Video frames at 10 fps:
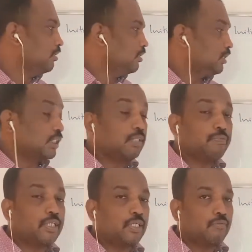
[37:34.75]

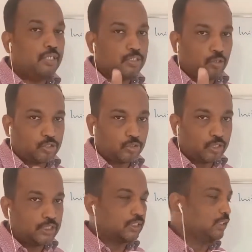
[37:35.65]
Significant level is also
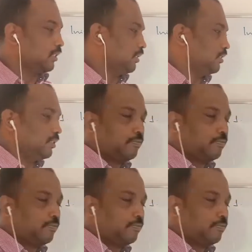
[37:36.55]
rejecting region.